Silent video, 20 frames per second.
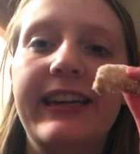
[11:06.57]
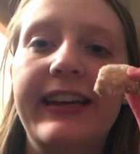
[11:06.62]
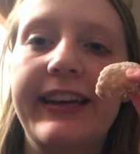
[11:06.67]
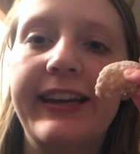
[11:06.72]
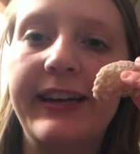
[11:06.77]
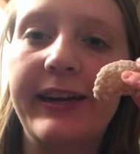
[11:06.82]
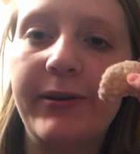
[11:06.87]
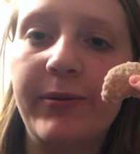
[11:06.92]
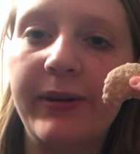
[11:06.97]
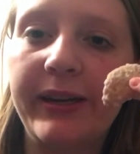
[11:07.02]

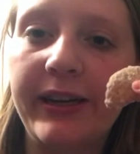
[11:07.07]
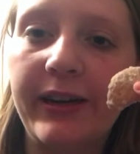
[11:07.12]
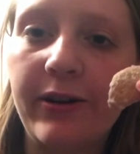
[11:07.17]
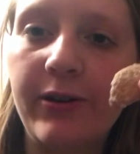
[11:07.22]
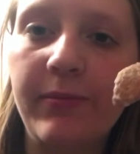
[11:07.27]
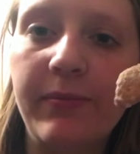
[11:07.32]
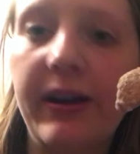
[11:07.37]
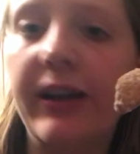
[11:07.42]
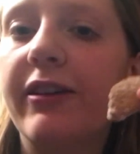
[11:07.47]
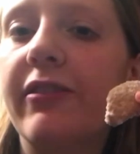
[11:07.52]
Here we
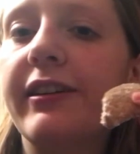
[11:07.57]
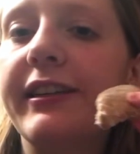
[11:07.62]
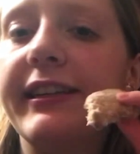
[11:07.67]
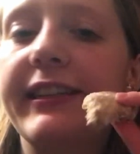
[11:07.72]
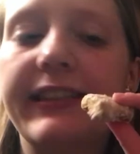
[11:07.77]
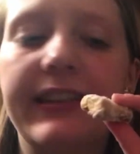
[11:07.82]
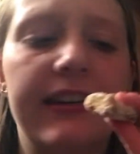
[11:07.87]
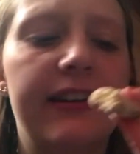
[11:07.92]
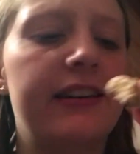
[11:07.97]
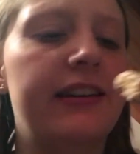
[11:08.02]
go. My
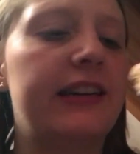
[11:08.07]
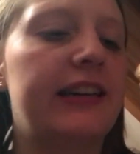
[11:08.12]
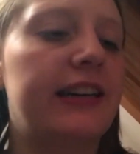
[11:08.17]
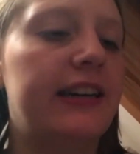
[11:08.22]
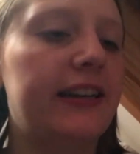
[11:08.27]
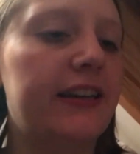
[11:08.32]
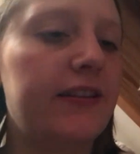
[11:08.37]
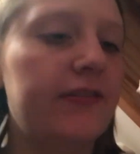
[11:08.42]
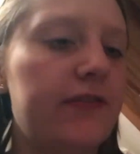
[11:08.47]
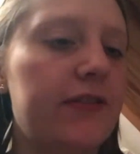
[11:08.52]
cookies are
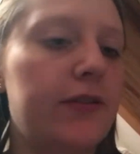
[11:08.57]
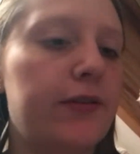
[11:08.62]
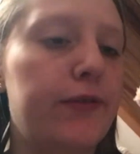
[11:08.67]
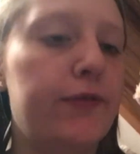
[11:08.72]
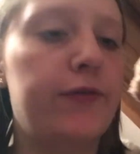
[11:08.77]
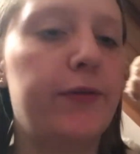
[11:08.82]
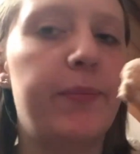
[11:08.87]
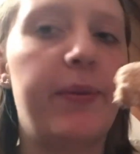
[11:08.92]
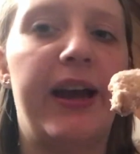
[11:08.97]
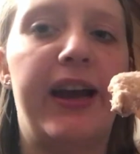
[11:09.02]
kind of
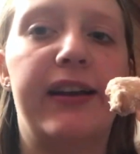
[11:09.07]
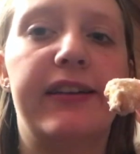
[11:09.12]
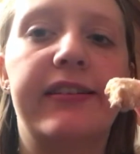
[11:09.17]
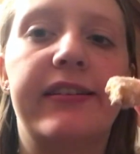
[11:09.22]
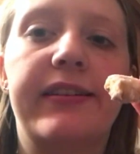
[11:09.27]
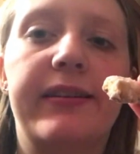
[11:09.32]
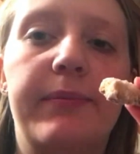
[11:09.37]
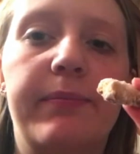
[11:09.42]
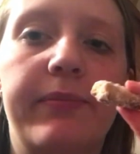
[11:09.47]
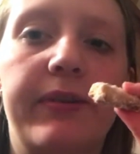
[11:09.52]
overbaked,
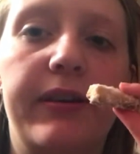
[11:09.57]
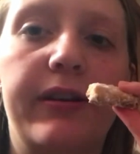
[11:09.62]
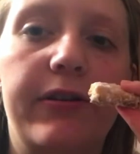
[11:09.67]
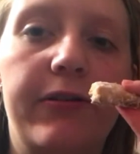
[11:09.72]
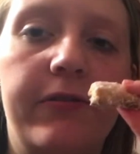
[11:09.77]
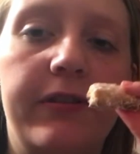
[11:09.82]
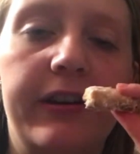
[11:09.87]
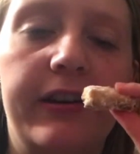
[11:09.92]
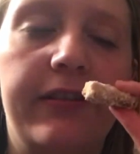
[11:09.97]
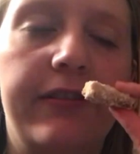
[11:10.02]
but
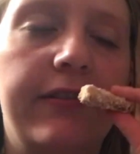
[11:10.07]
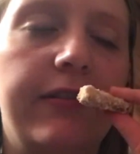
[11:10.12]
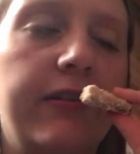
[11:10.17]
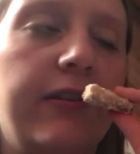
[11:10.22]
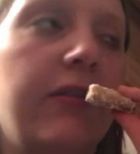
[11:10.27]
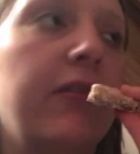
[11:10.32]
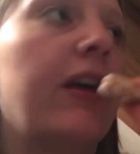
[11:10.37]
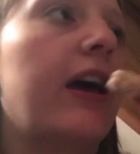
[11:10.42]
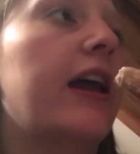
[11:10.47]
no one needs to know that.